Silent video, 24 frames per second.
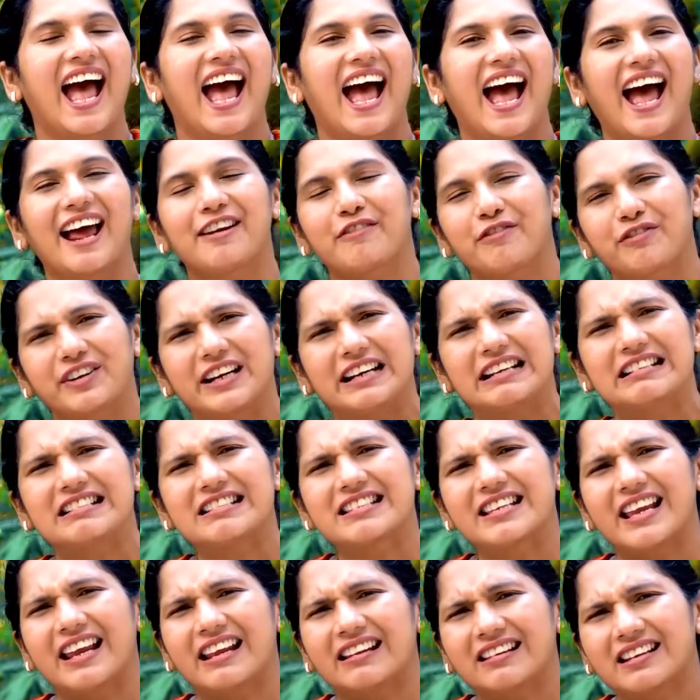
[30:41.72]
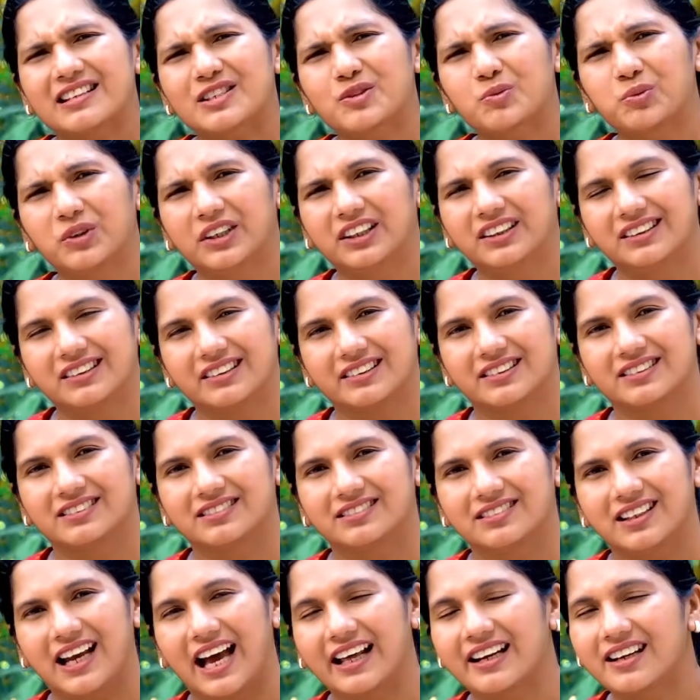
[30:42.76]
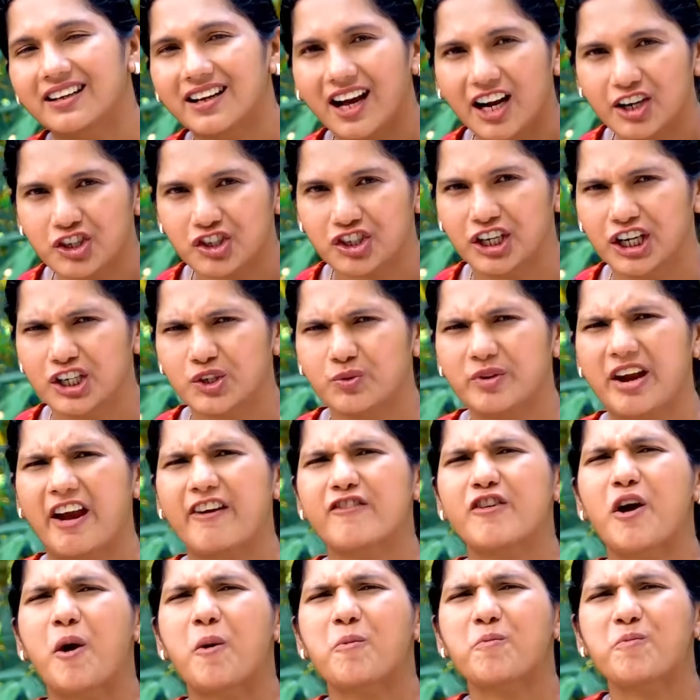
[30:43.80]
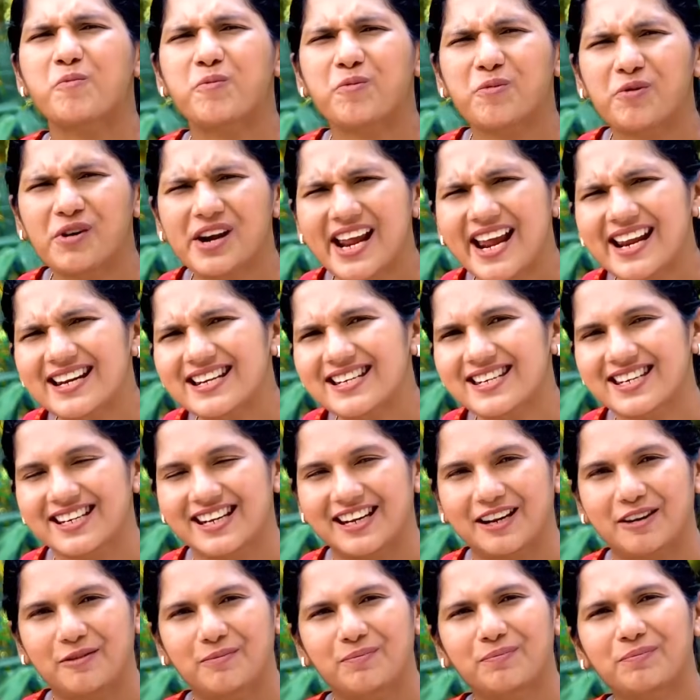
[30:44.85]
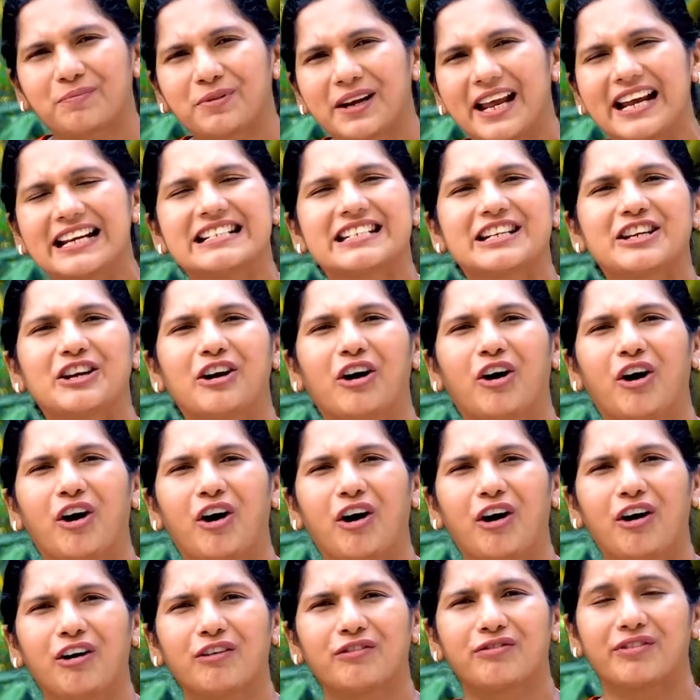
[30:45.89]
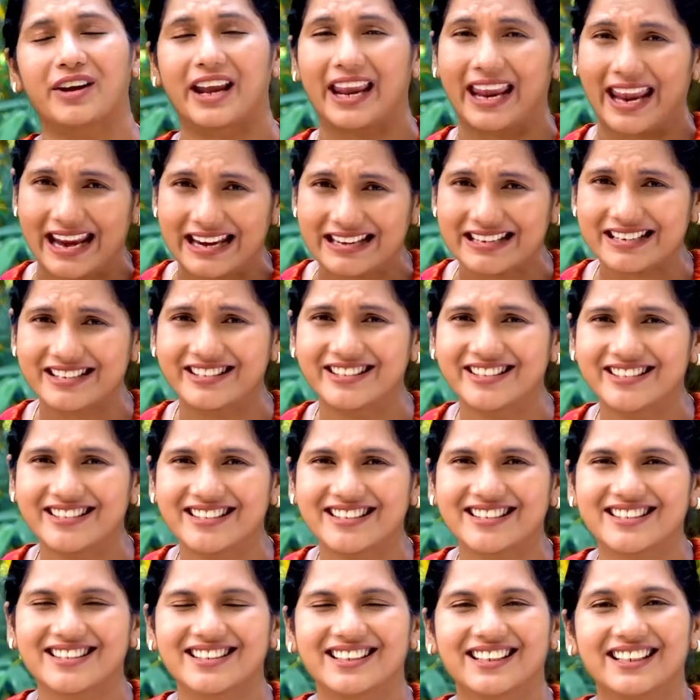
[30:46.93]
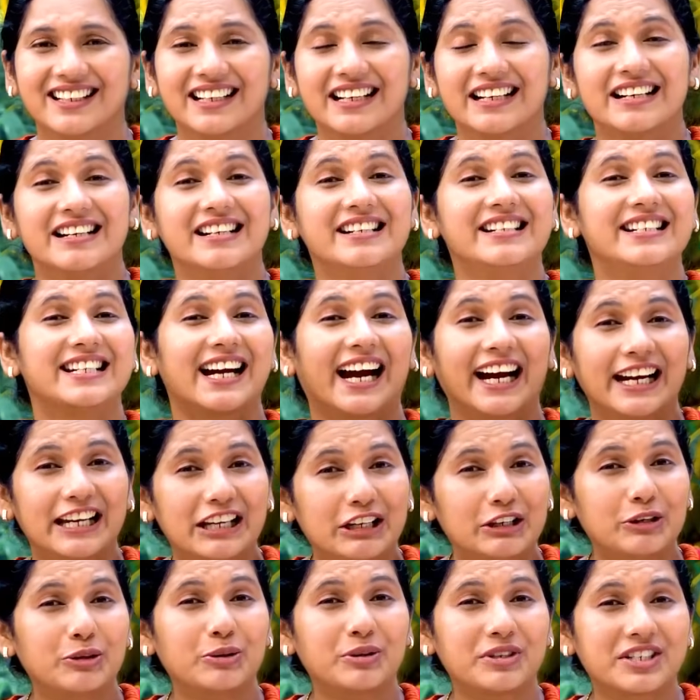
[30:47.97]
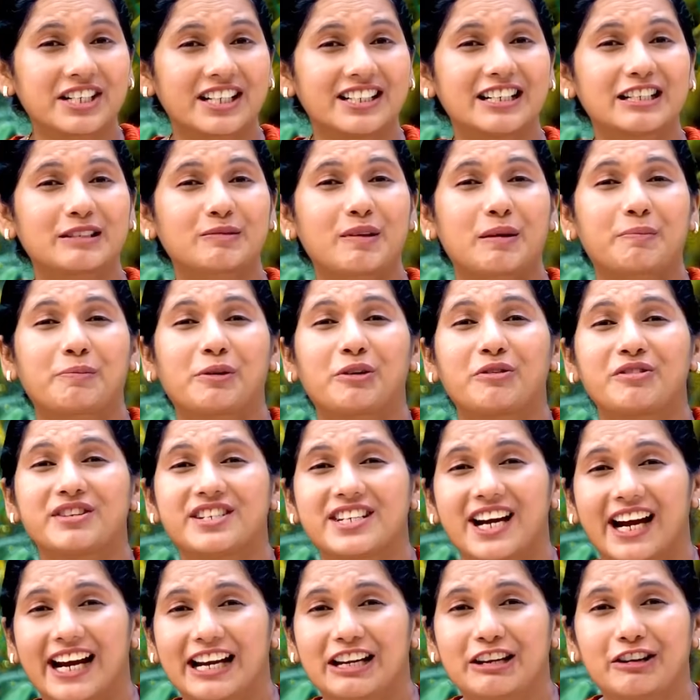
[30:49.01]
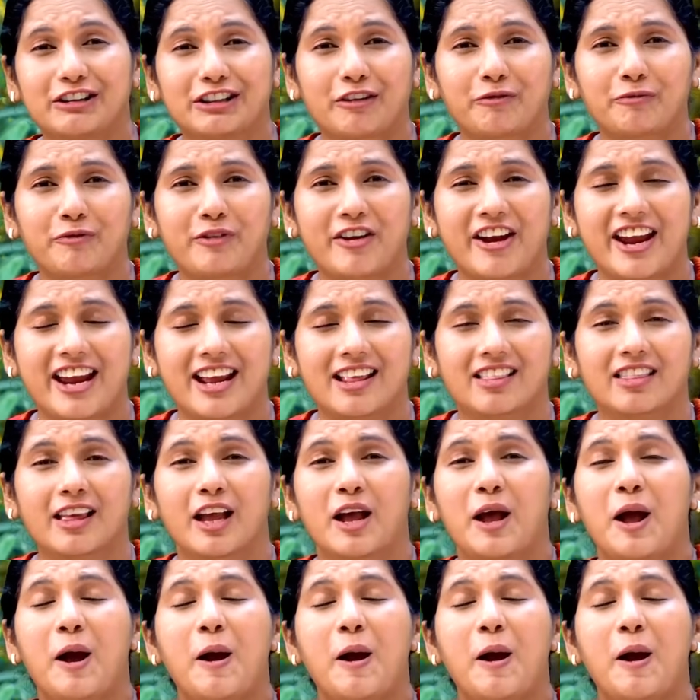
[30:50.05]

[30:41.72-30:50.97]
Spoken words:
And friends, in this world and in our church, we have plenty of haters, diluters, people who dilute the faith,